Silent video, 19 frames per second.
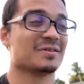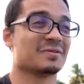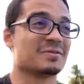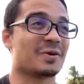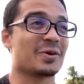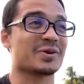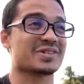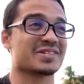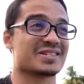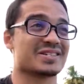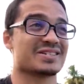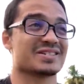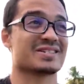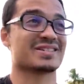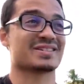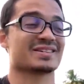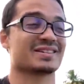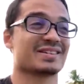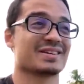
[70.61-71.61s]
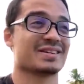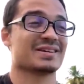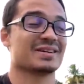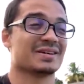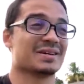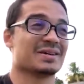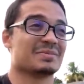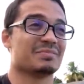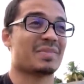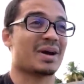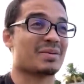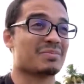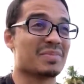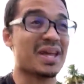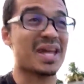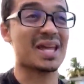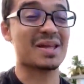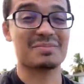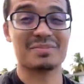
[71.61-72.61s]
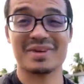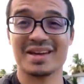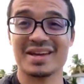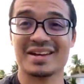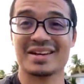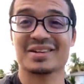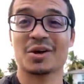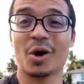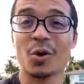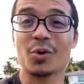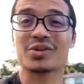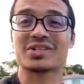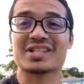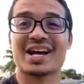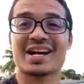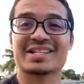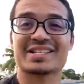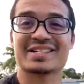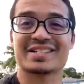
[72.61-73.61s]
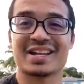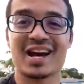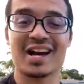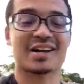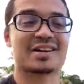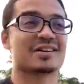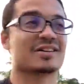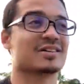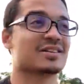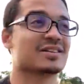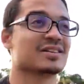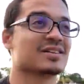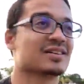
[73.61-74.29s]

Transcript: versus my main man Kosei Tanaka